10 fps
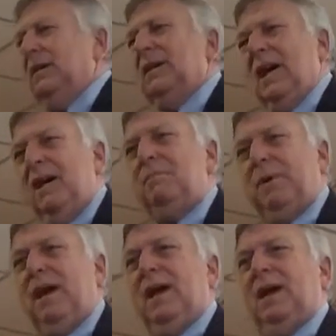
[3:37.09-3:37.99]

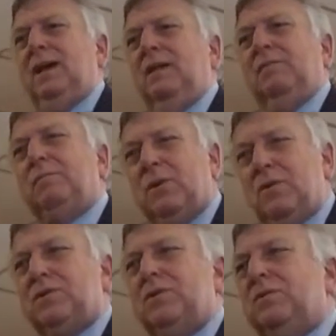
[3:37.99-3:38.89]
campaign of
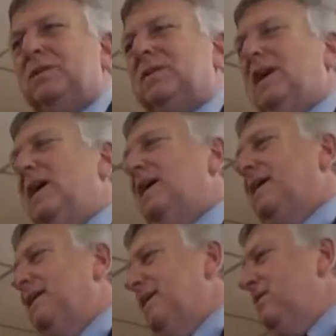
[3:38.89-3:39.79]
personal attack
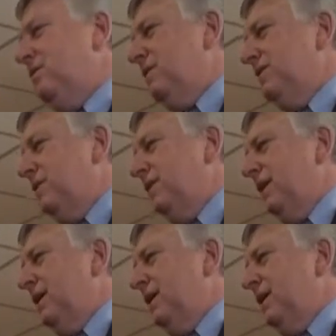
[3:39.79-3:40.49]
and innuendo.